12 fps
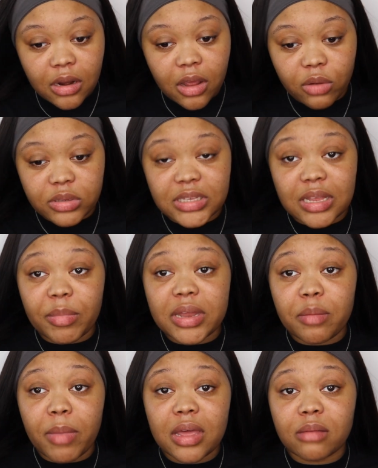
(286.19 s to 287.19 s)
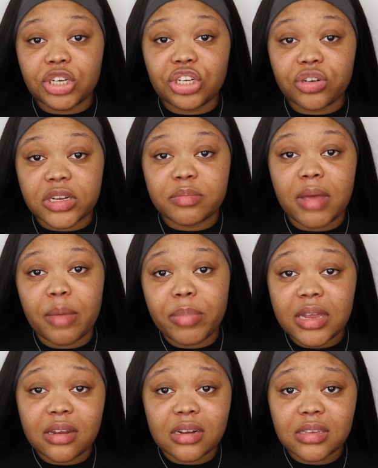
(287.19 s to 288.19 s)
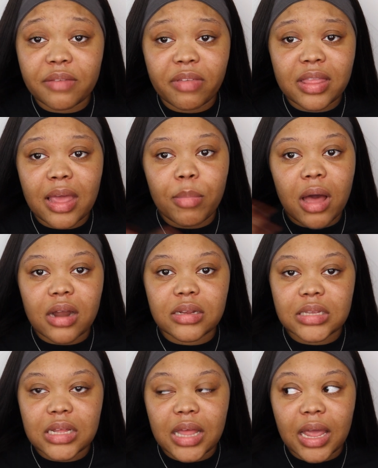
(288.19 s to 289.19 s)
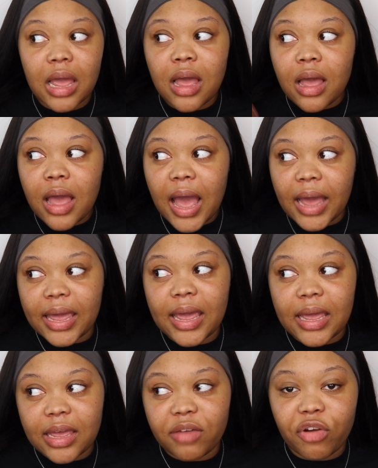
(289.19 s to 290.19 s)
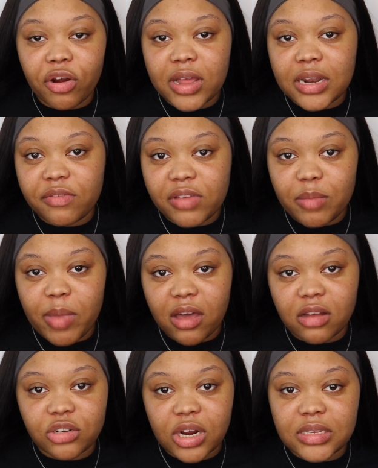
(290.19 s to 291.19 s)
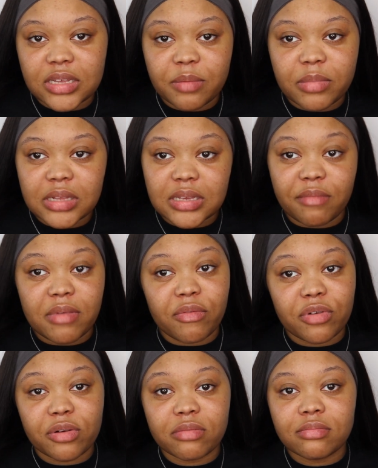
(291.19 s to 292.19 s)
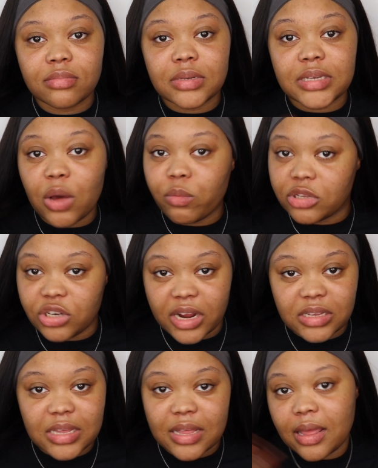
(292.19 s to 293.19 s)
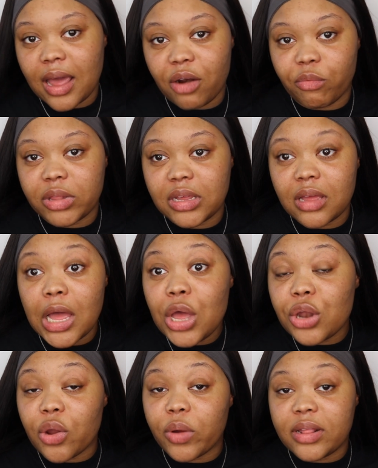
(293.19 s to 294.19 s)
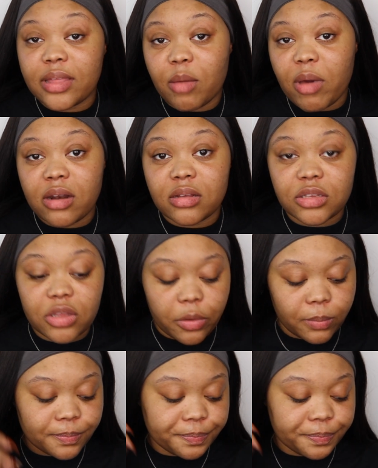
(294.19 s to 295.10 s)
know, since I'm into makeup, she trusts my opinion on stuff like that. But honestly, like, I can't give her any feedback on dry skin because I've never dealt with dry skin. Like, I don't really know anything about it. So